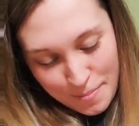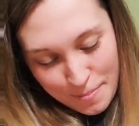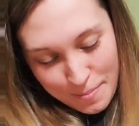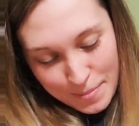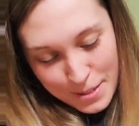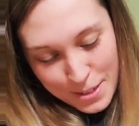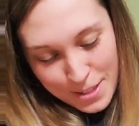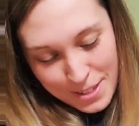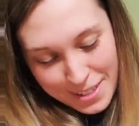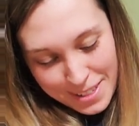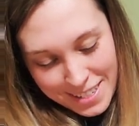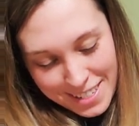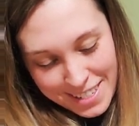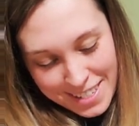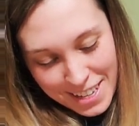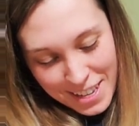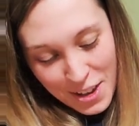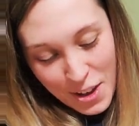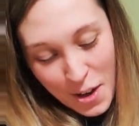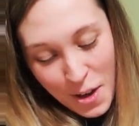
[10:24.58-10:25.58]
She's gonna
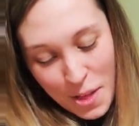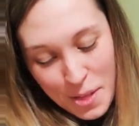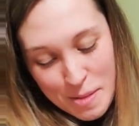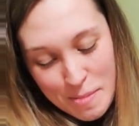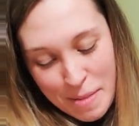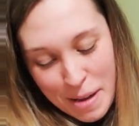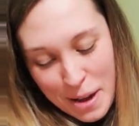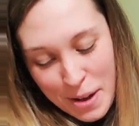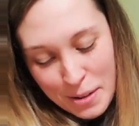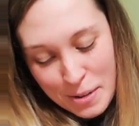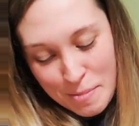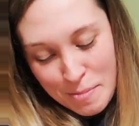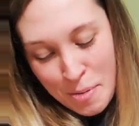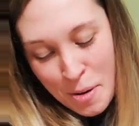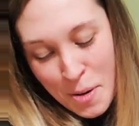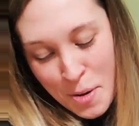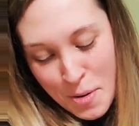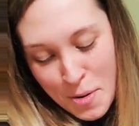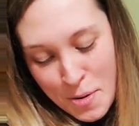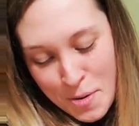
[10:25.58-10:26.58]
tell you all about her
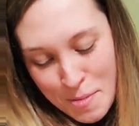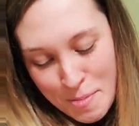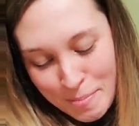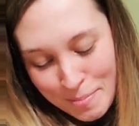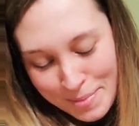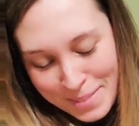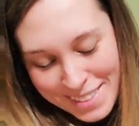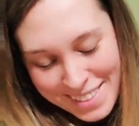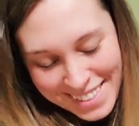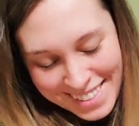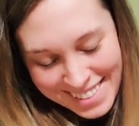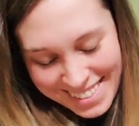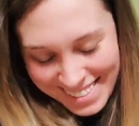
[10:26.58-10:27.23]
boobs.